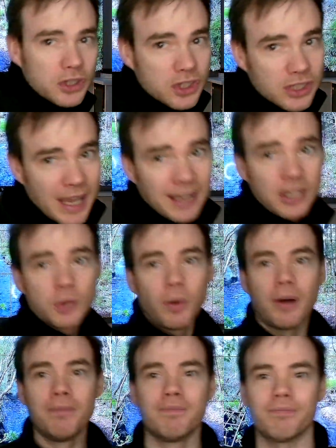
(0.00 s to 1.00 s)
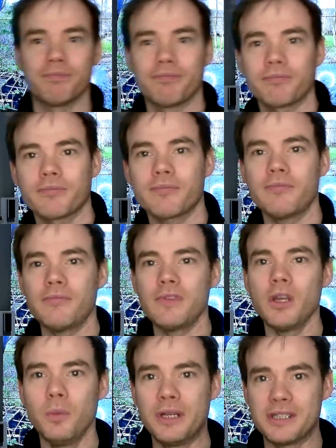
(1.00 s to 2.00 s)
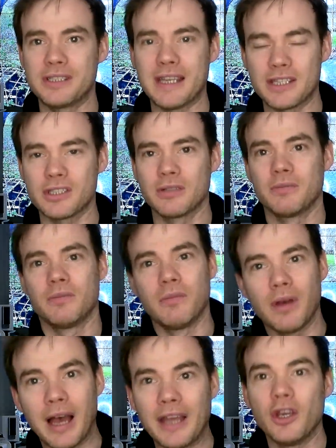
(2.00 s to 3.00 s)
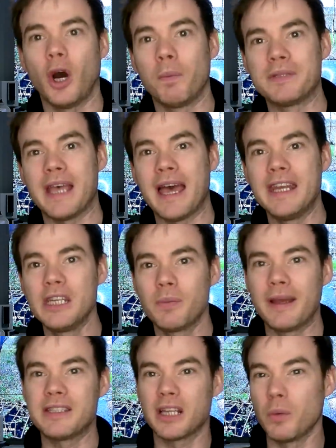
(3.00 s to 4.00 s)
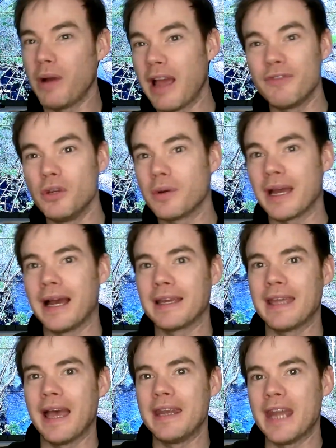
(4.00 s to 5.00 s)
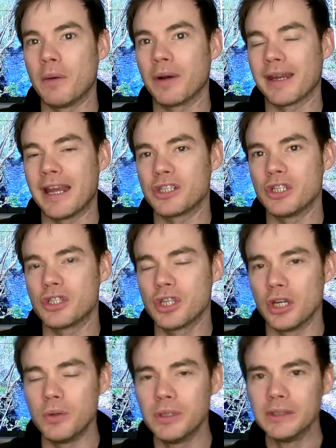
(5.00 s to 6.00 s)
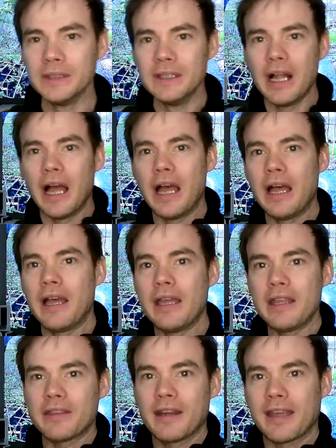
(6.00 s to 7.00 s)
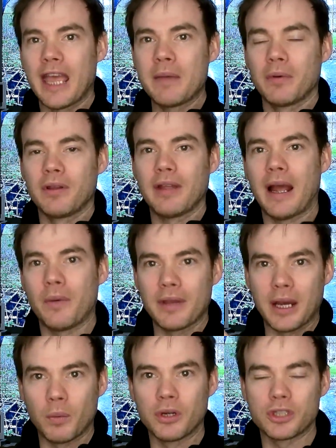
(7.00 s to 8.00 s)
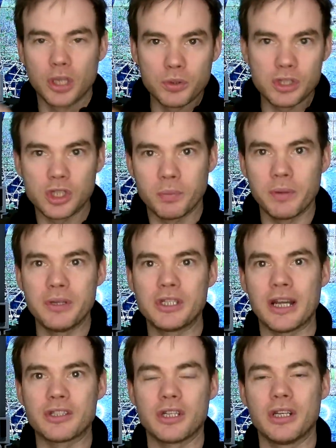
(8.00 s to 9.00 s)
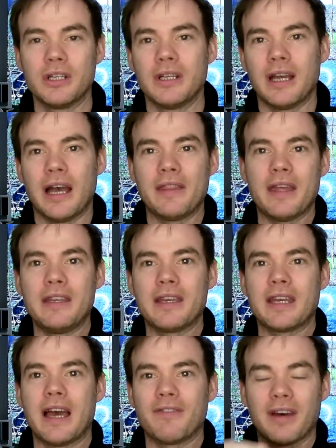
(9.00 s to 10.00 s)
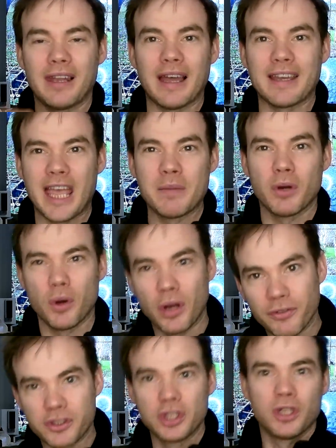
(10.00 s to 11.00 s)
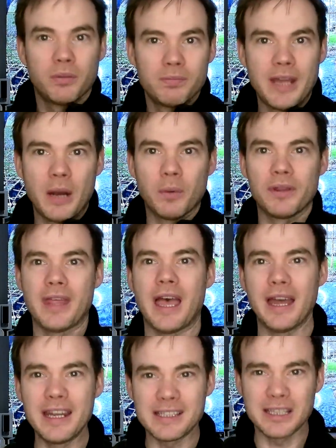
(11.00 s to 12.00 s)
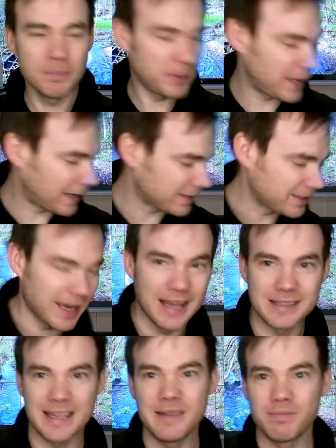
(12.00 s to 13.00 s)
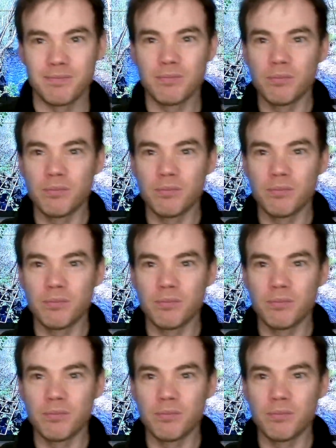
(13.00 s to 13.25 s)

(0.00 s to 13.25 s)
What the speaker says: second one, which sits at your opposite end, basically wherever you can't get a network connection to. Ethernet cable out of that one just goes into your PoE injector, and then you can have a LAN cable going off to your network there. And it simply acts as a